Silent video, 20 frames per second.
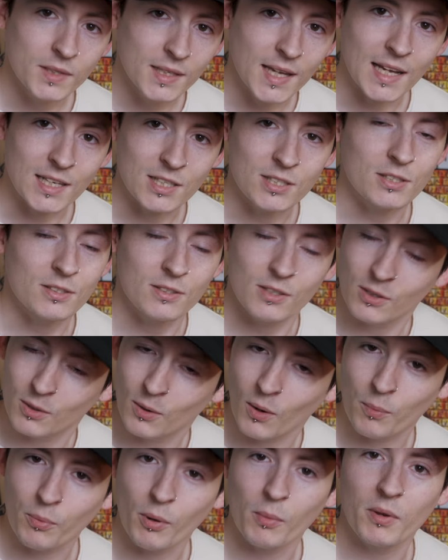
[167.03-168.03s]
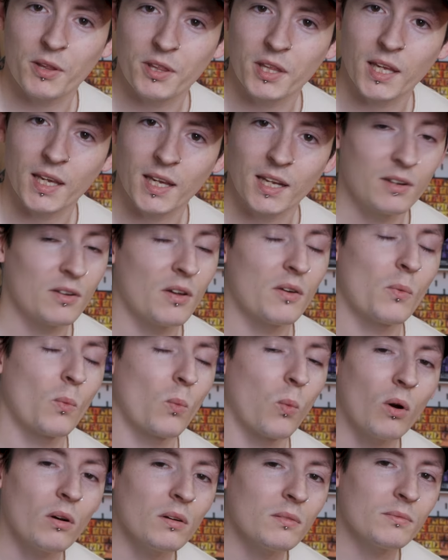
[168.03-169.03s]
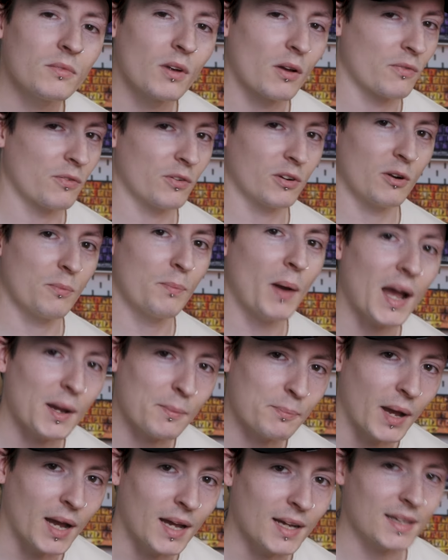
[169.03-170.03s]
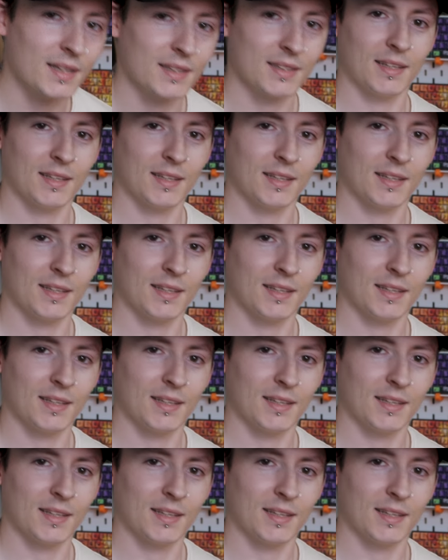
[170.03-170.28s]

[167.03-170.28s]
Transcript: Yes, you are probably thinking, what? For a backpack?